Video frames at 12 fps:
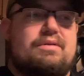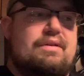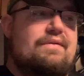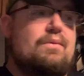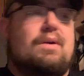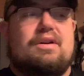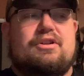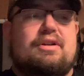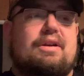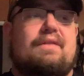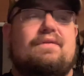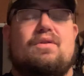If you watch
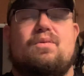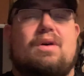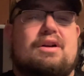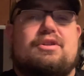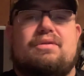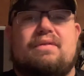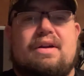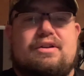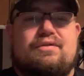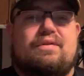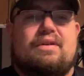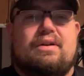the
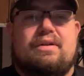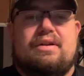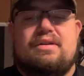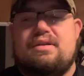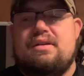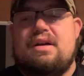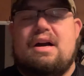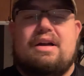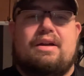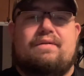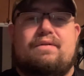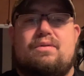Ranch Fairies
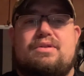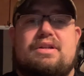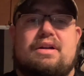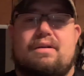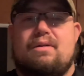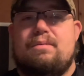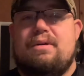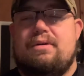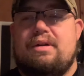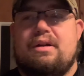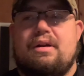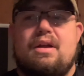high FOC arrow
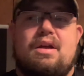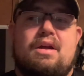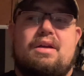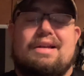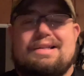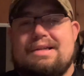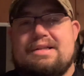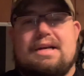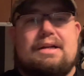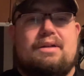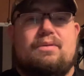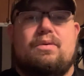building, that's
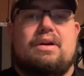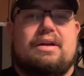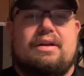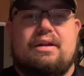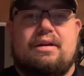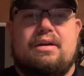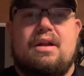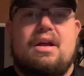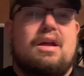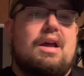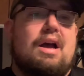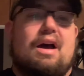exactly what I did.
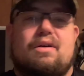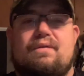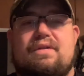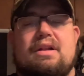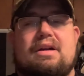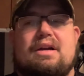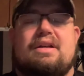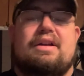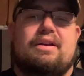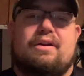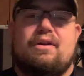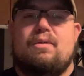I don't feel like I
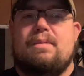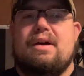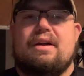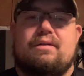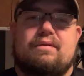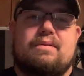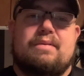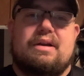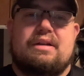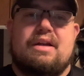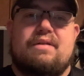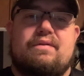need to go back and
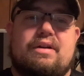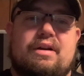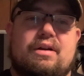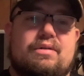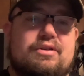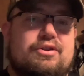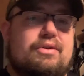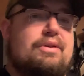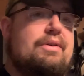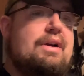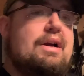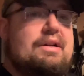remake that video and show
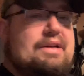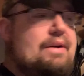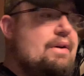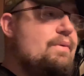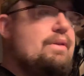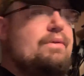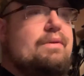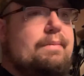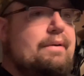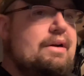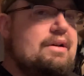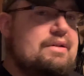you guys how I went through the
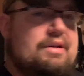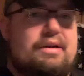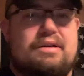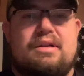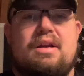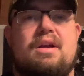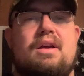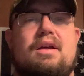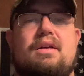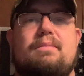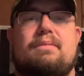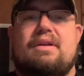process,
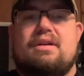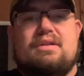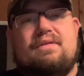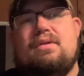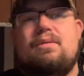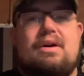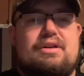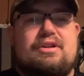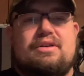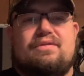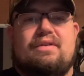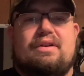because if you watch
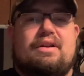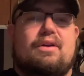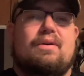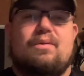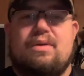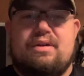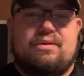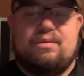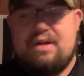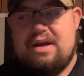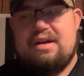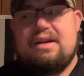his video, I went through
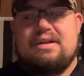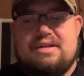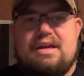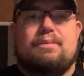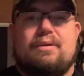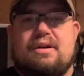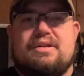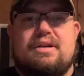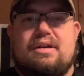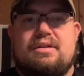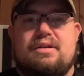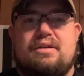that exact process.